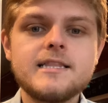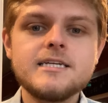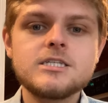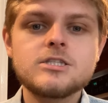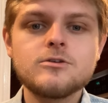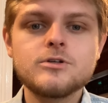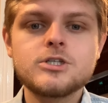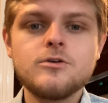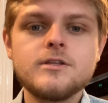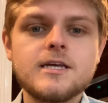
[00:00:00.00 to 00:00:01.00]
And they were
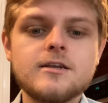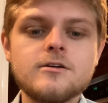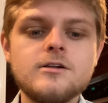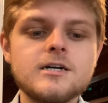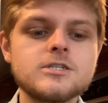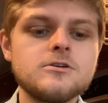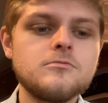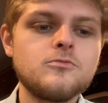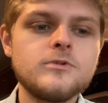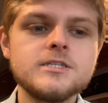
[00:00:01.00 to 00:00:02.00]
showing that naloxone